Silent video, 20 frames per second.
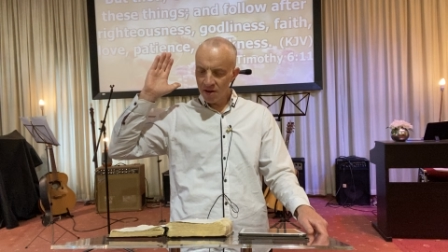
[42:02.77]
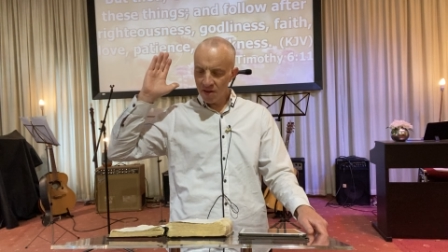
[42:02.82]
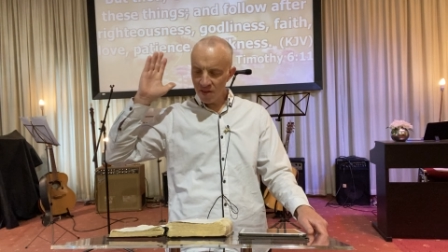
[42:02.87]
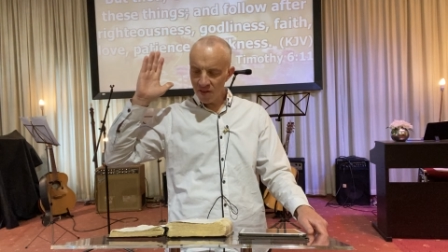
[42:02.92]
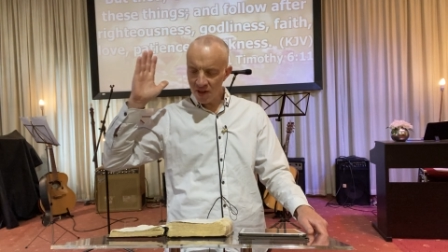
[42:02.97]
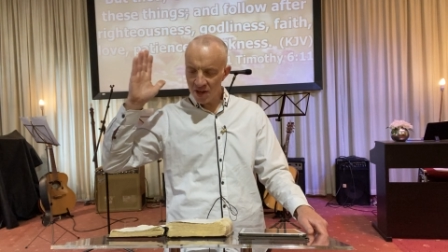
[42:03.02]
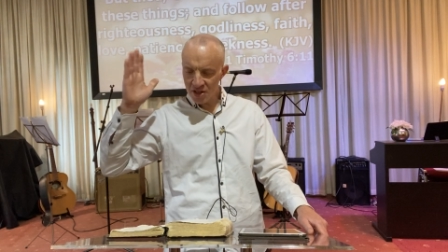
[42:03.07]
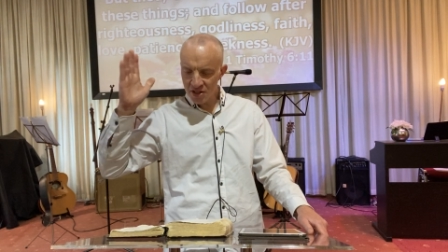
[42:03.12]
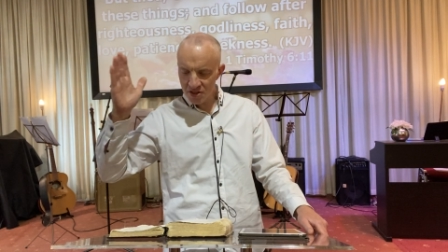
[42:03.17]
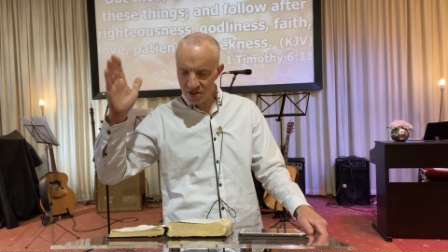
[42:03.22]

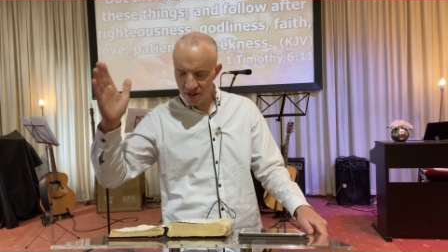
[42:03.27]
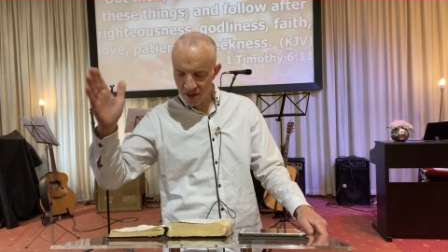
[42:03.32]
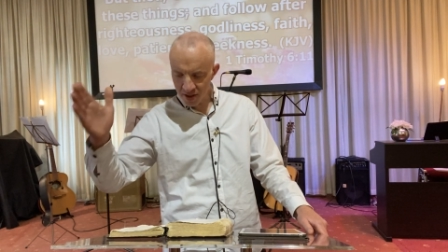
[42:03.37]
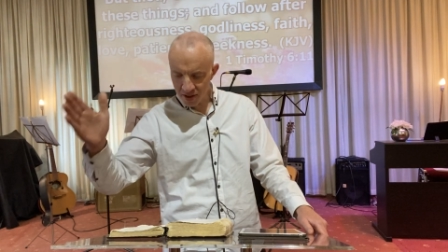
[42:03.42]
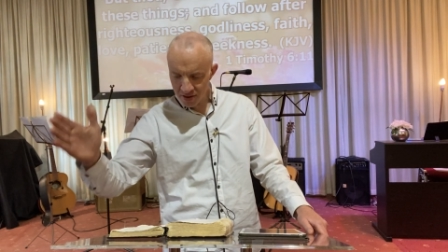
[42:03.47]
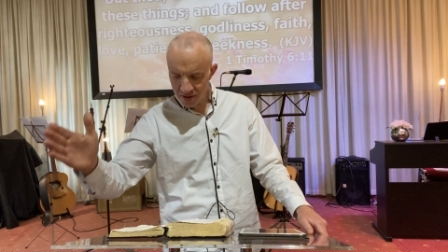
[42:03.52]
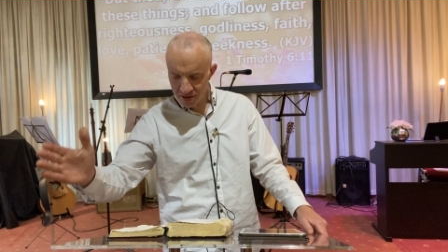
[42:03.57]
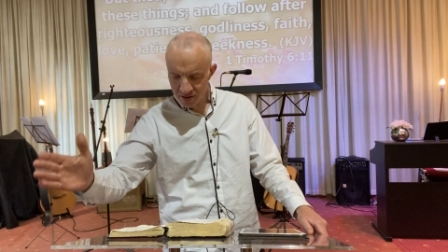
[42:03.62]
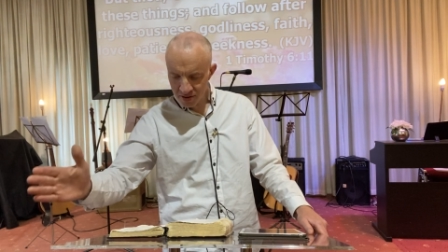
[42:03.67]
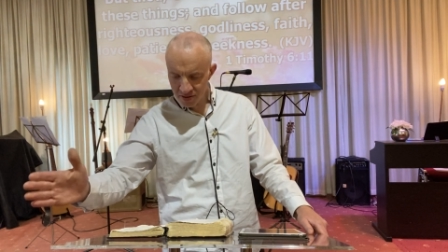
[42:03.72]
these
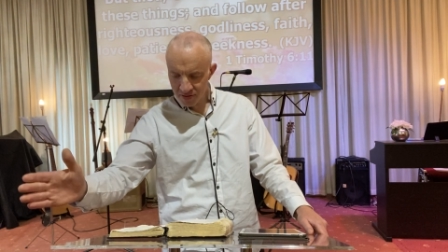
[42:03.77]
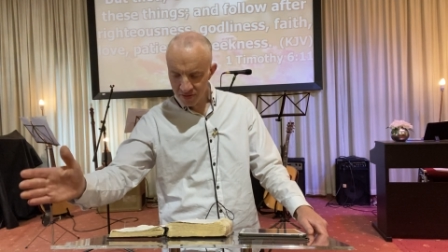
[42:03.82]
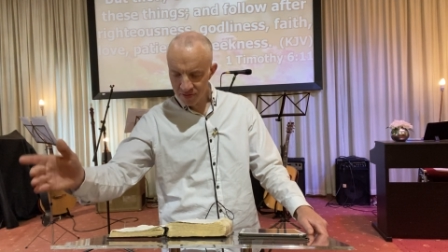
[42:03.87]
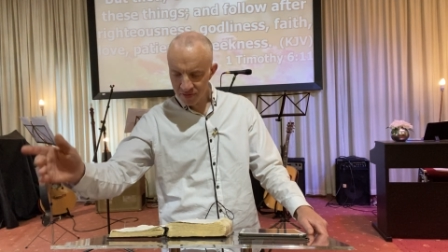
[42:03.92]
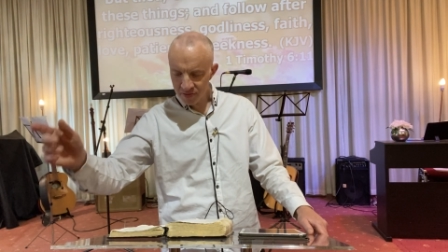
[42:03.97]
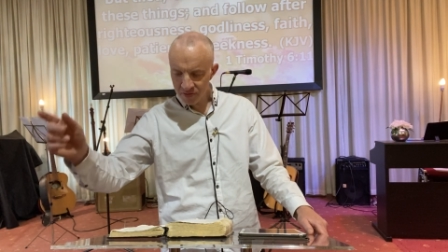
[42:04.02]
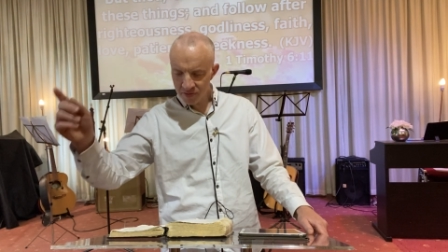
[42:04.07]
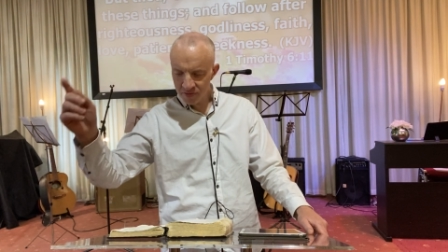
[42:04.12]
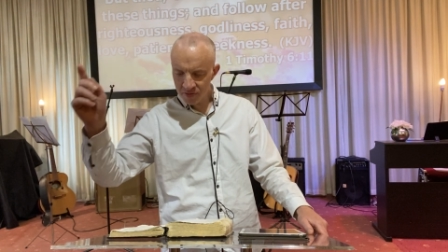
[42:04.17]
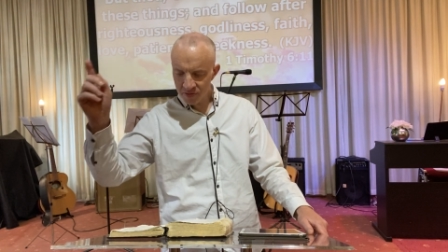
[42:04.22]
things.
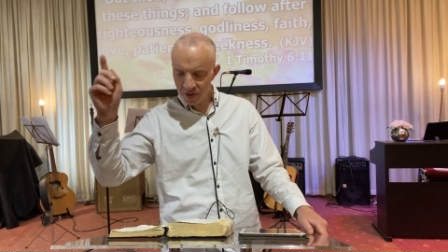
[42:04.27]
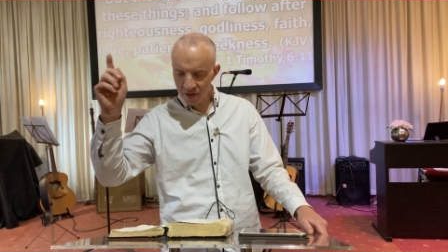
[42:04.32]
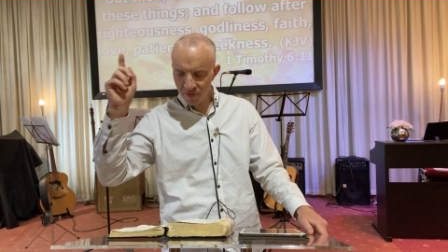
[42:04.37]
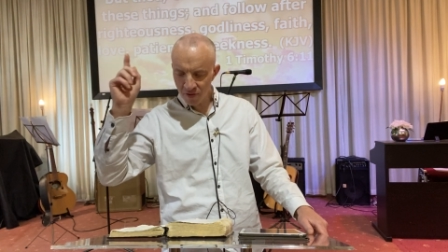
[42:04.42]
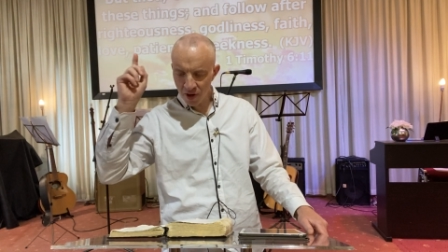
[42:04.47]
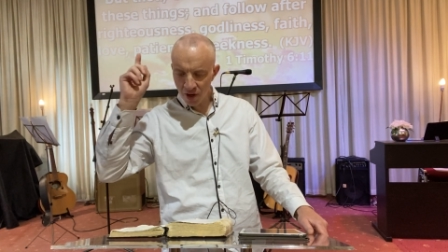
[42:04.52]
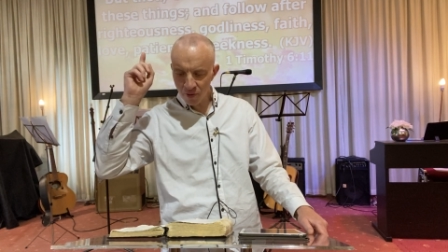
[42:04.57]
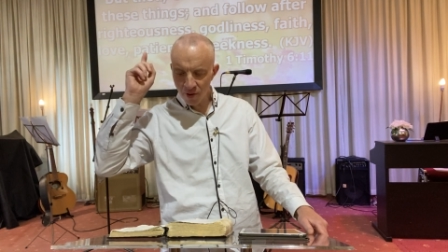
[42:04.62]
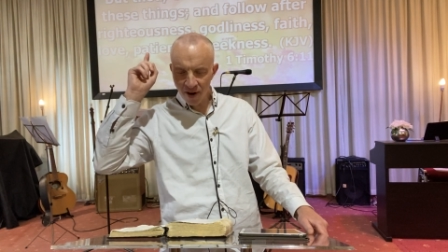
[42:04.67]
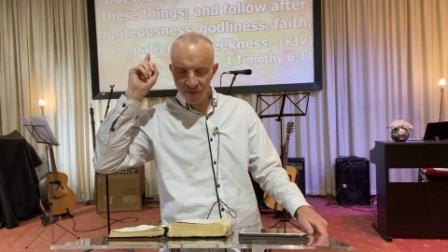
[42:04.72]

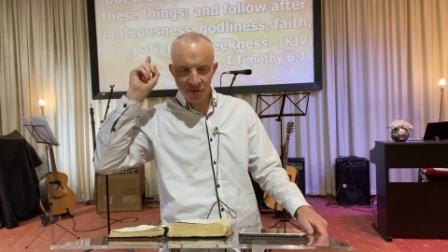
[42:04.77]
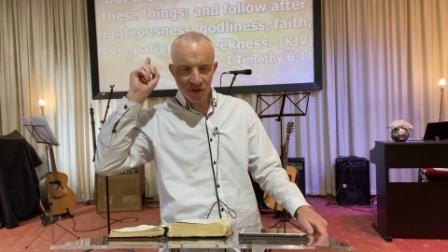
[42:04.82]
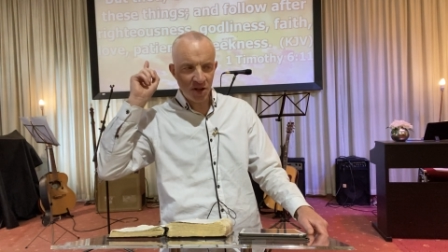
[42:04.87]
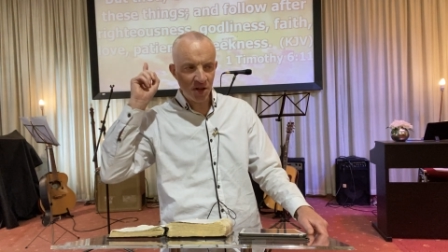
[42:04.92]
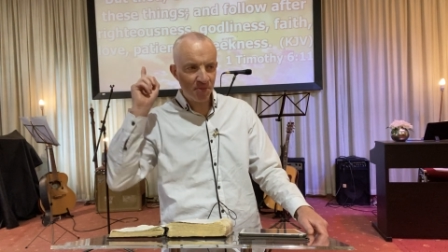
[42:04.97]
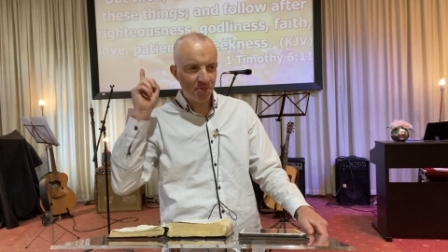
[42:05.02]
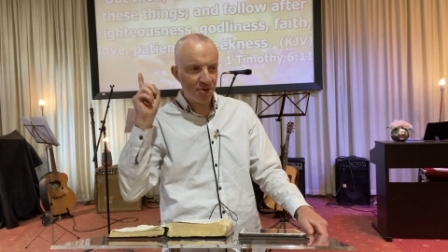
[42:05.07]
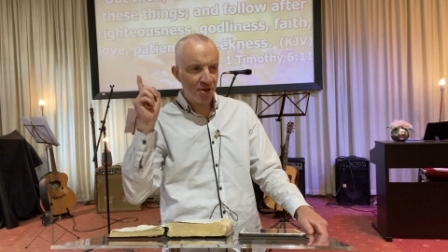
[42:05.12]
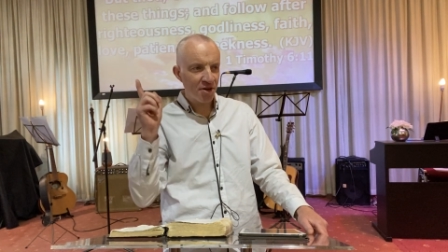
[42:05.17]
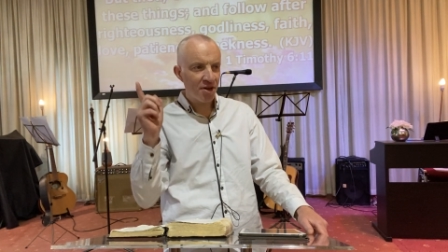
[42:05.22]
follow after the
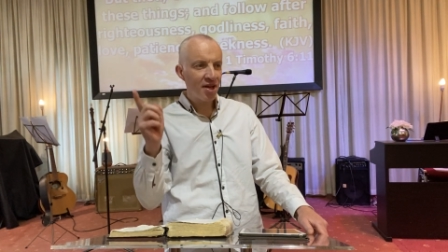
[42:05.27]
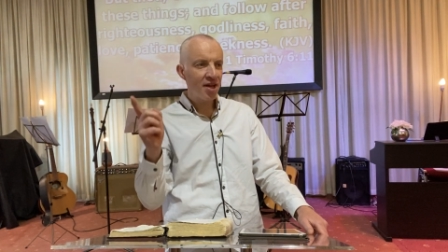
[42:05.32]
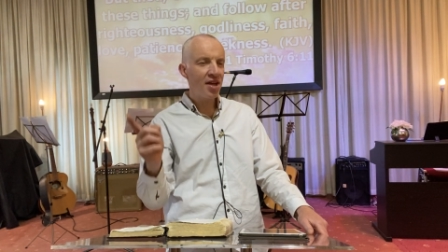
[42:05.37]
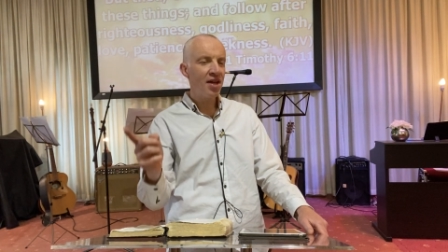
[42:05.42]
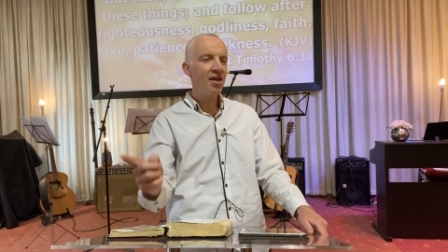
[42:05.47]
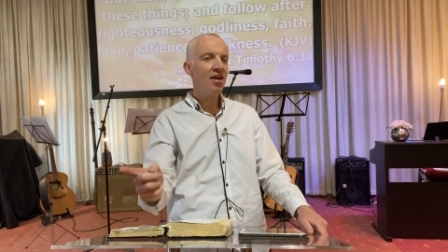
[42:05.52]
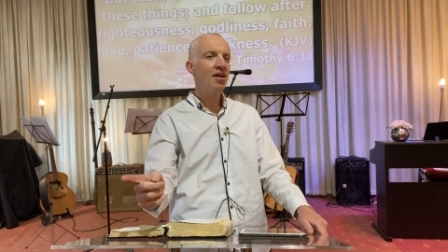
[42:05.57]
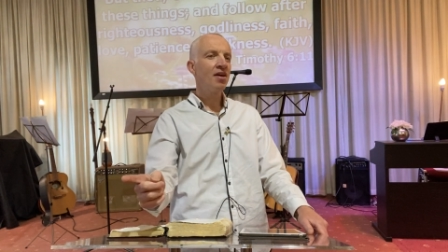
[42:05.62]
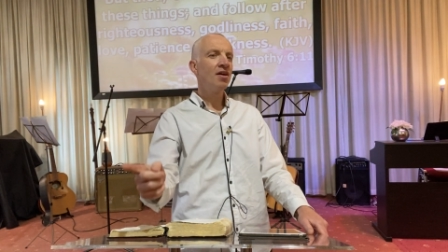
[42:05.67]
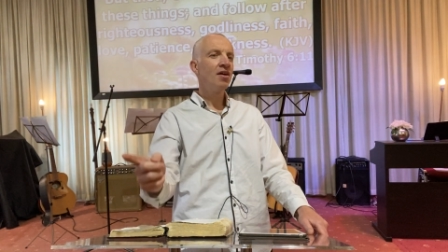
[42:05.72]

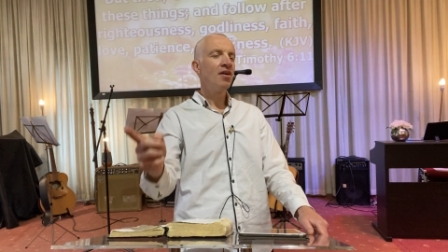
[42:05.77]
beauty,